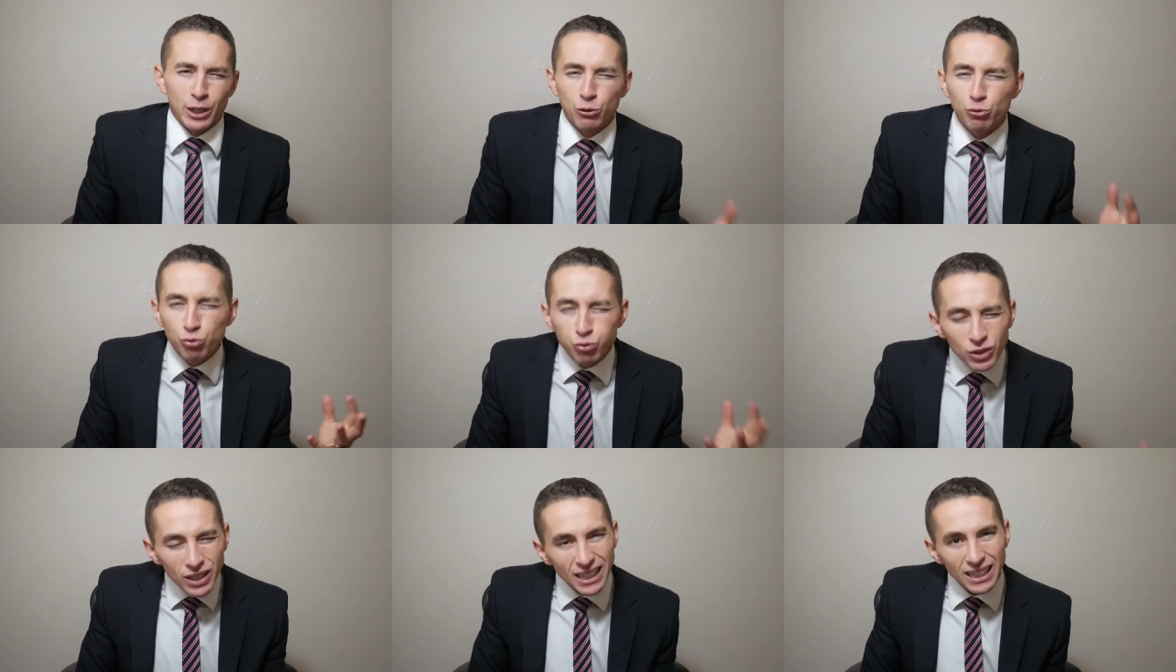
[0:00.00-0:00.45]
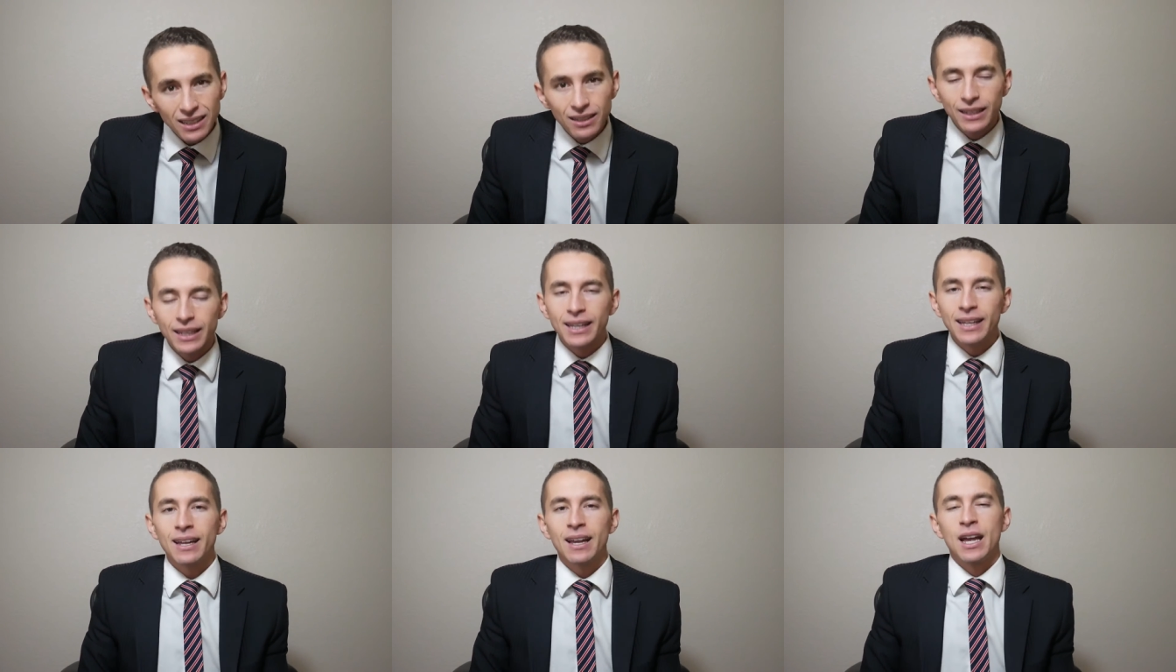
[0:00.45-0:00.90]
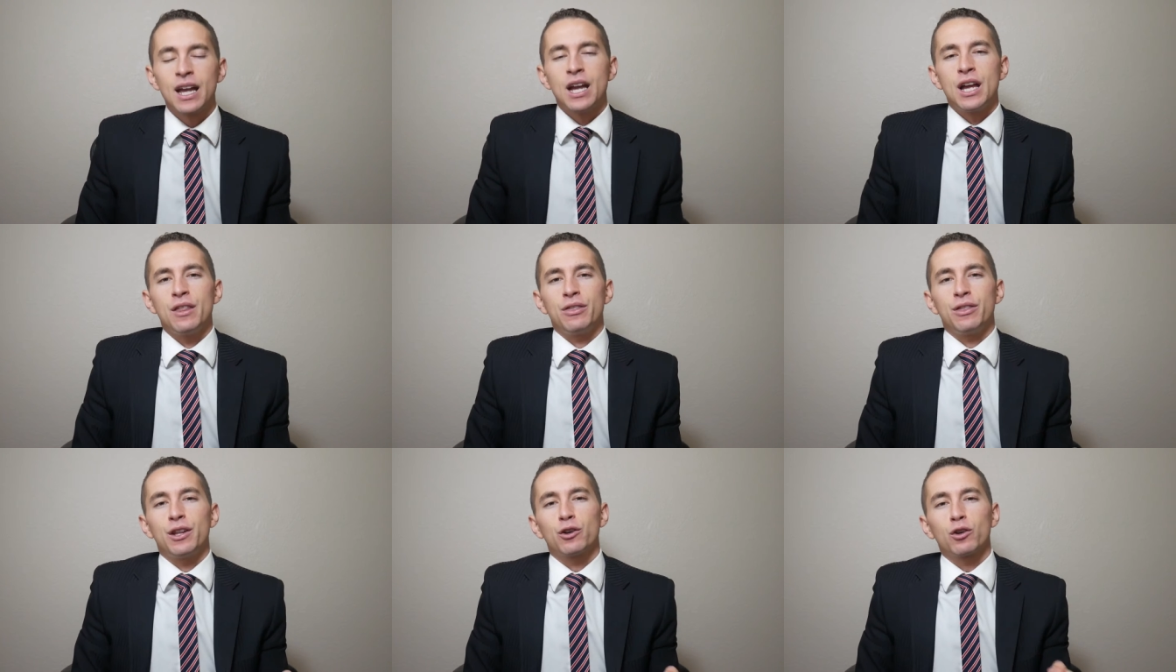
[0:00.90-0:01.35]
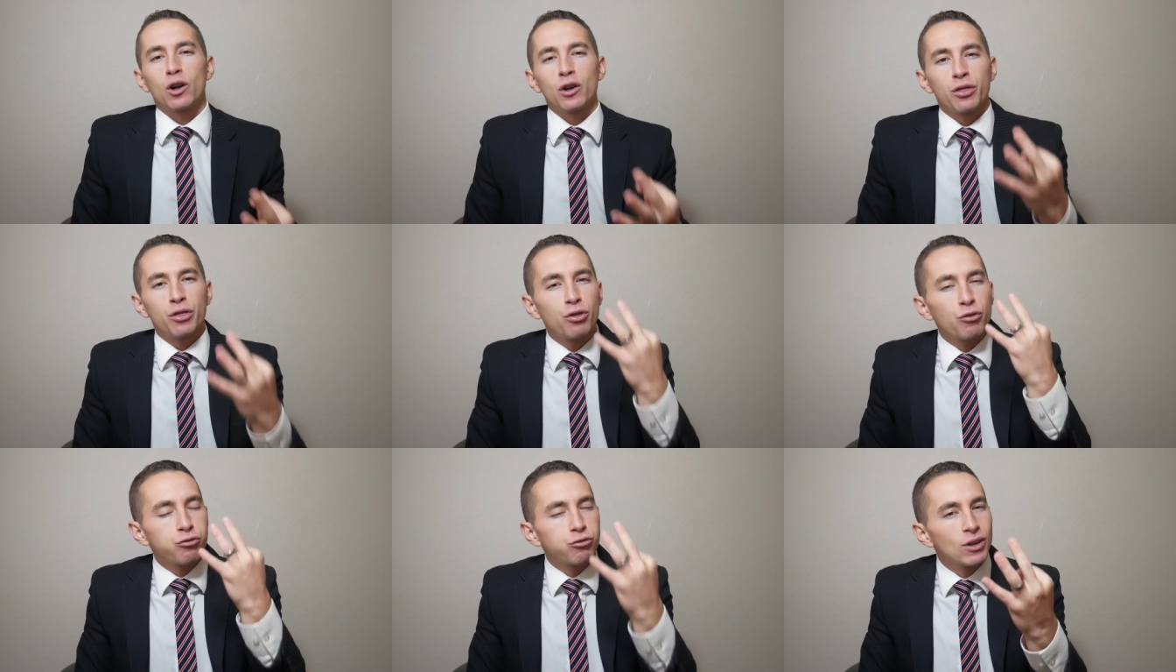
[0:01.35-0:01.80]
And really, there are
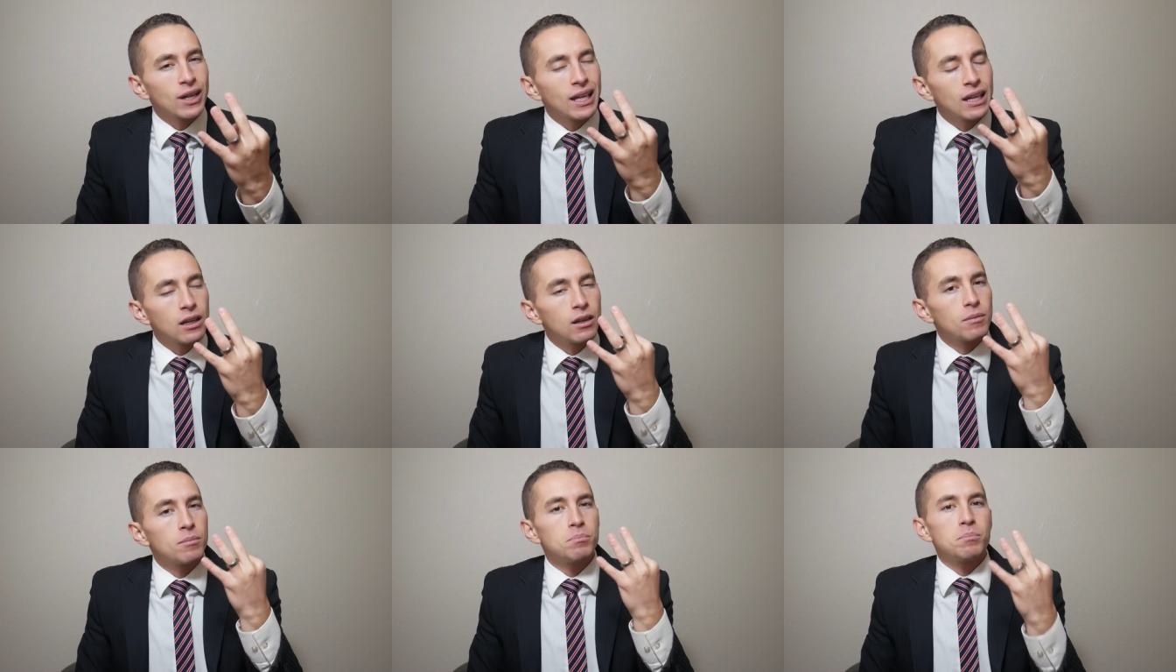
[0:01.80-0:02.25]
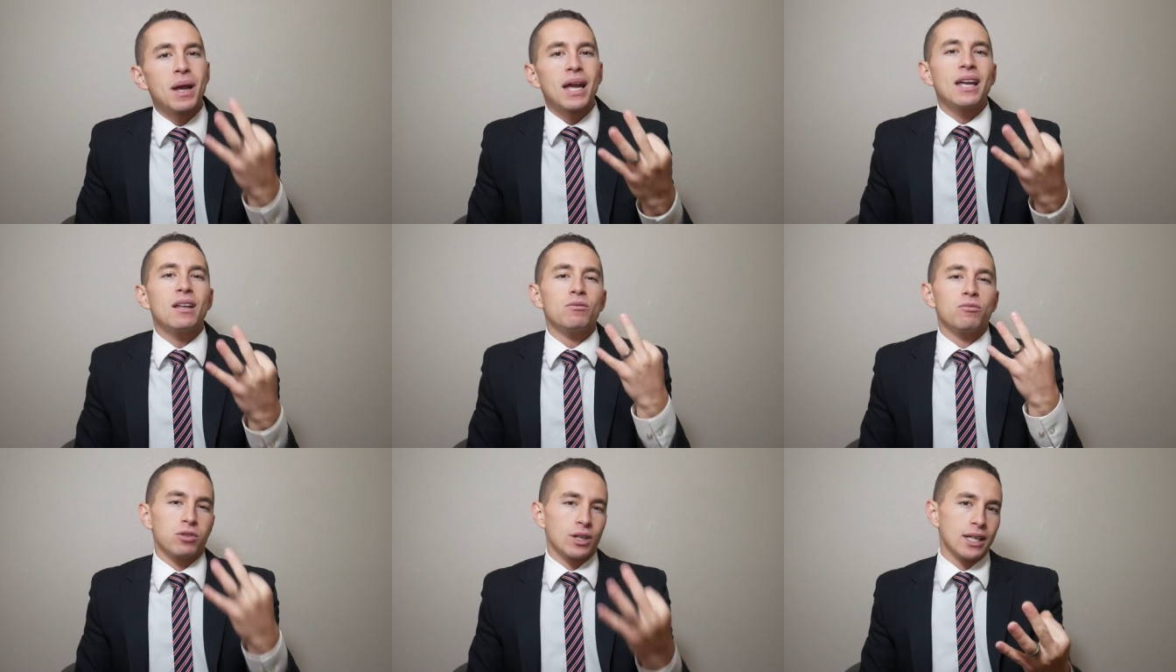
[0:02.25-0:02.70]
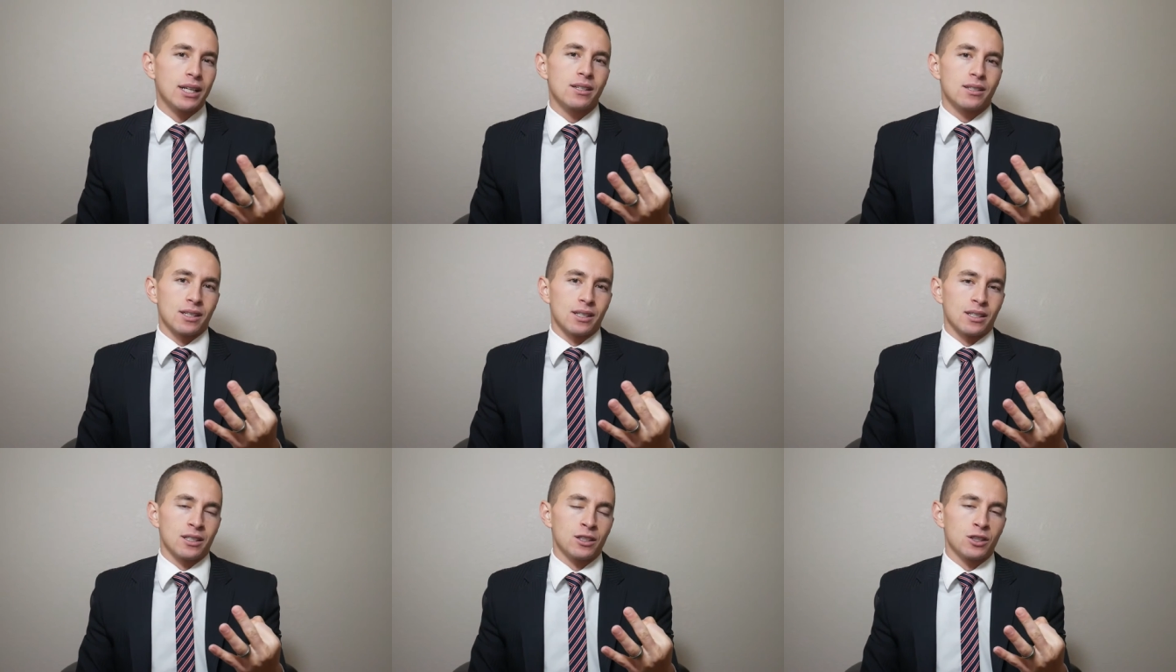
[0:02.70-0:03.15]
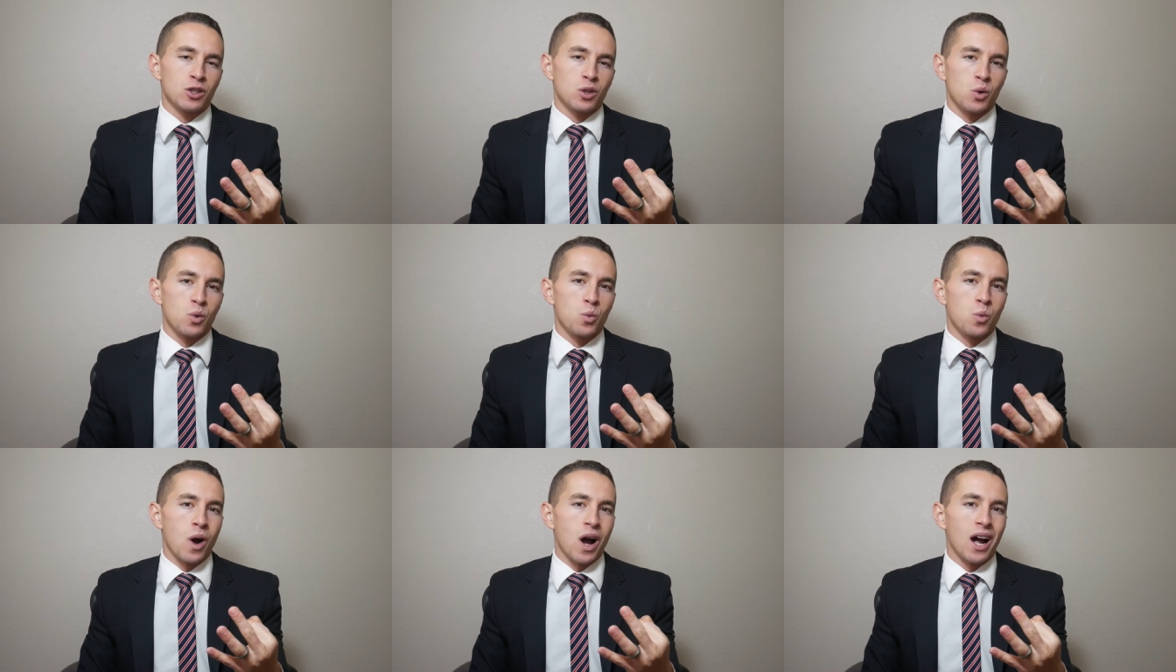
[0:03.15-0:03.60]
three main
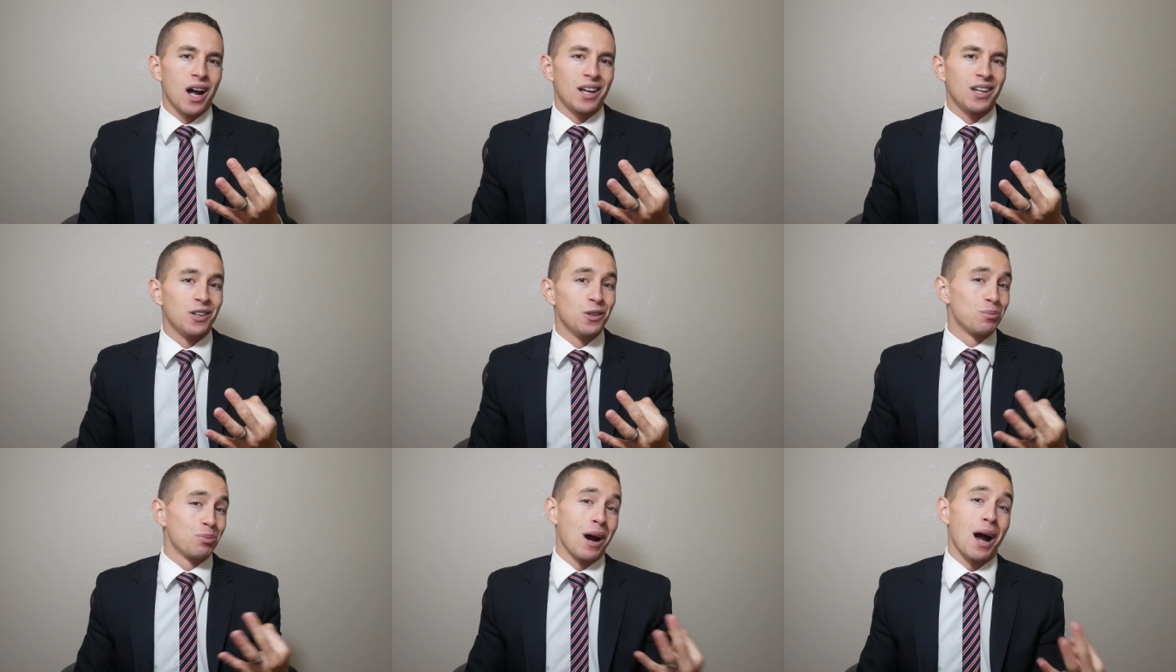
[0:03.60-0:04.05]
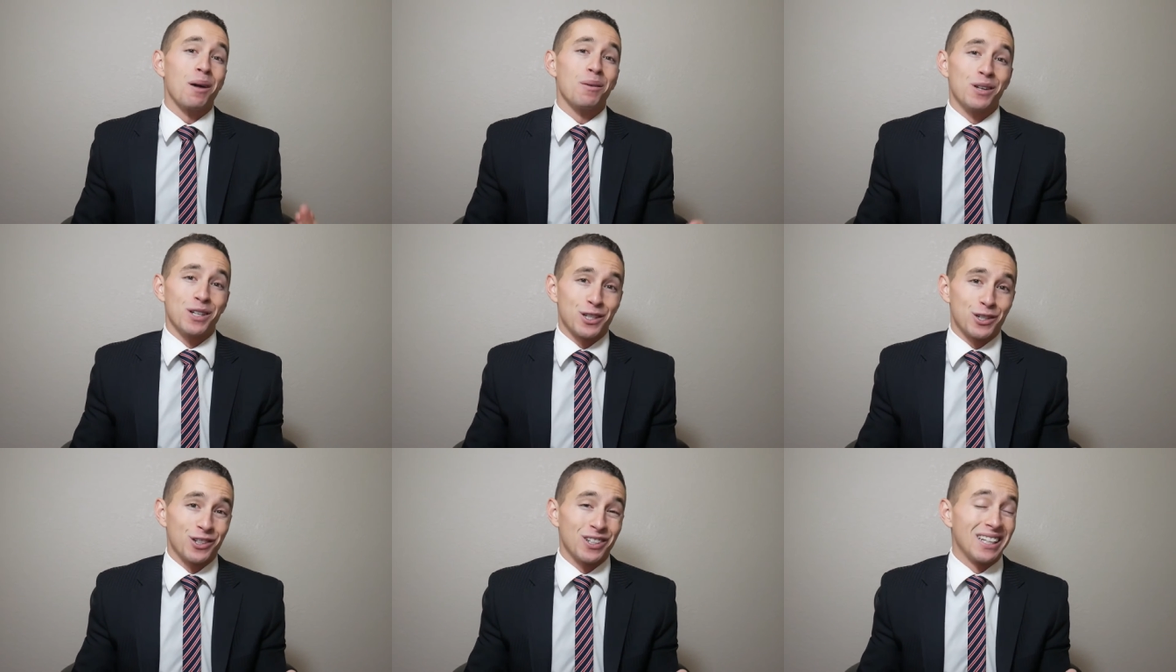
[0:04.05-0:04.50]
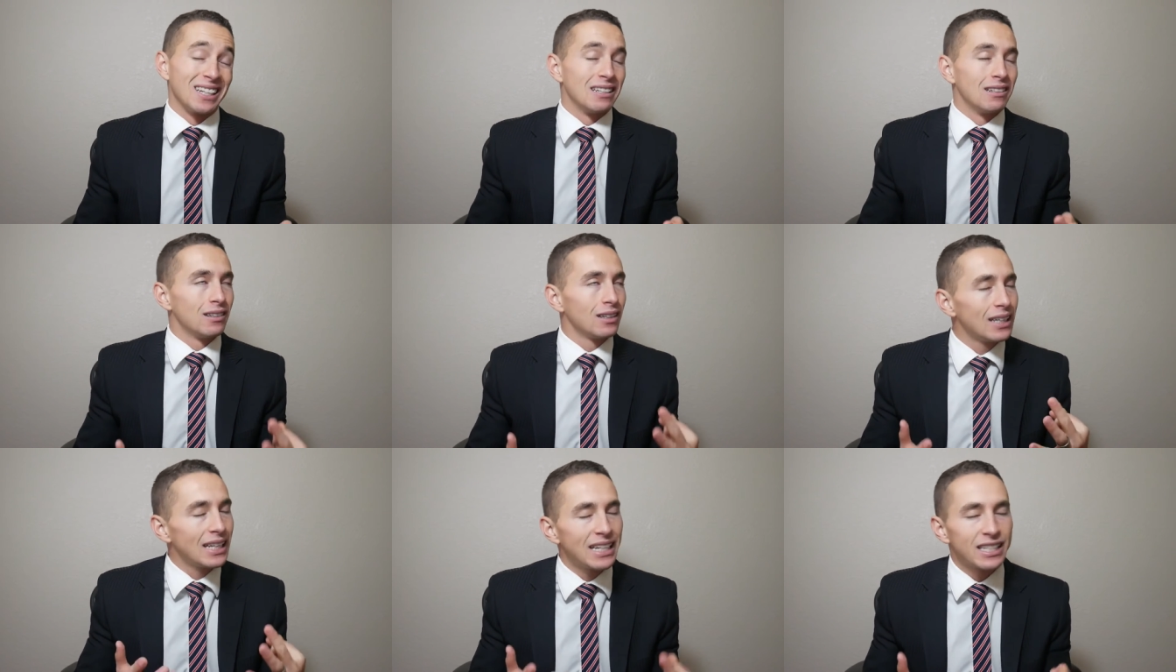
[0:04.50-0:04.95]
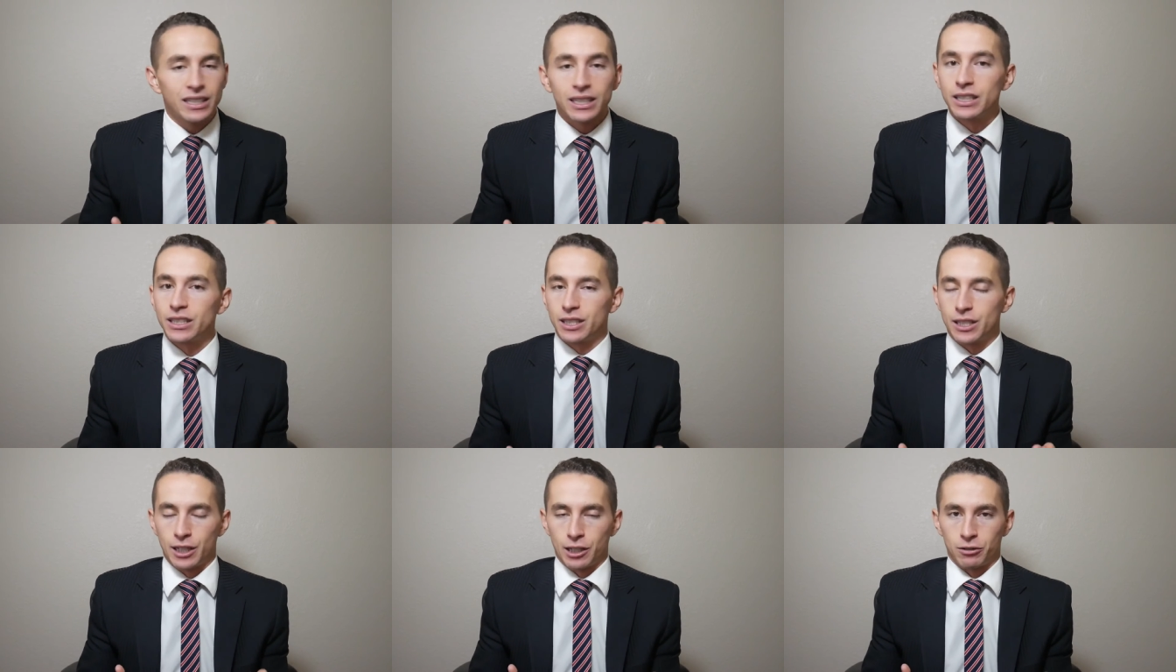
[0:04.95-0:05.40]
reasons why you probably should at least
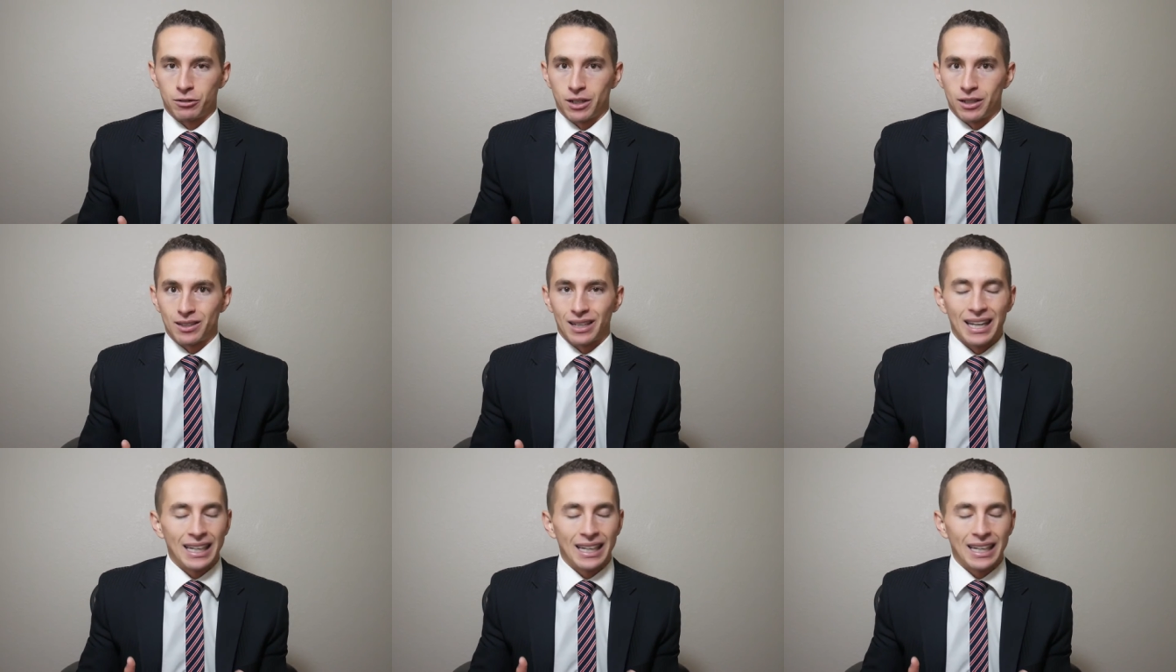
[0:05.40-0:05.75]
consider it.